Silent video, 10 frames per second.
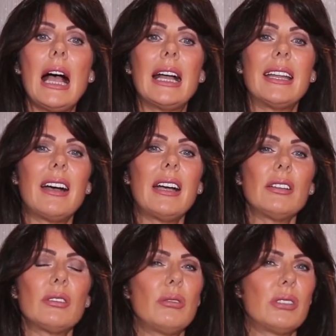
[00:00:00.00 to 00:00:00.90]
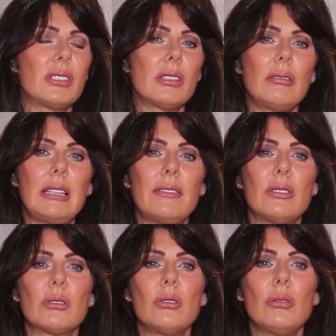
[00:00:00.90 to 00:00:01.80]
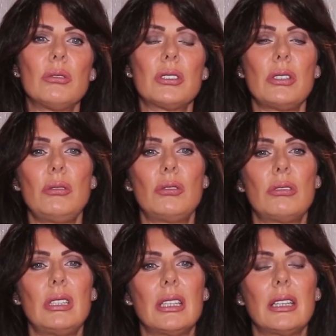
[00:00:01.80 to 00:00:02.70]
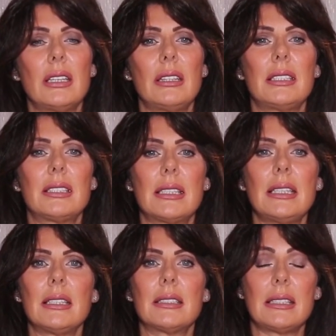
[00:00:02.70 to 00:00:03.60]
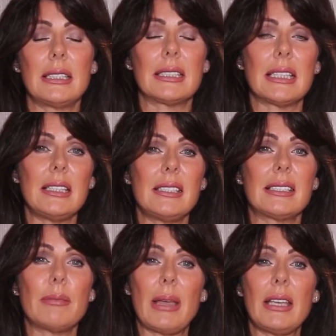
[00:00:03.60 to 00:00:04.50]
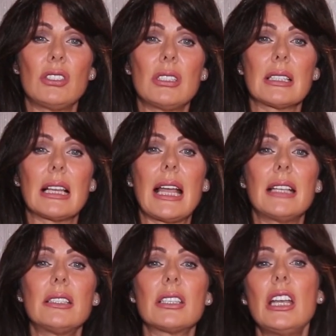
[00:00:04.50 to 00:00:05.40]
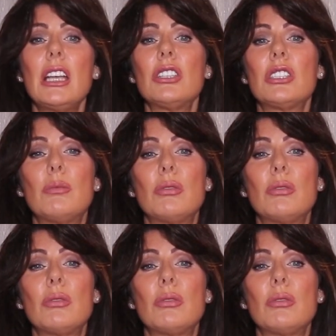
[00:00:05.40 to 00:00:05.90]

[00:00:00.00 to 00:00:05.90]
And high cortisol levels also trigger the skin's sebaceous glands to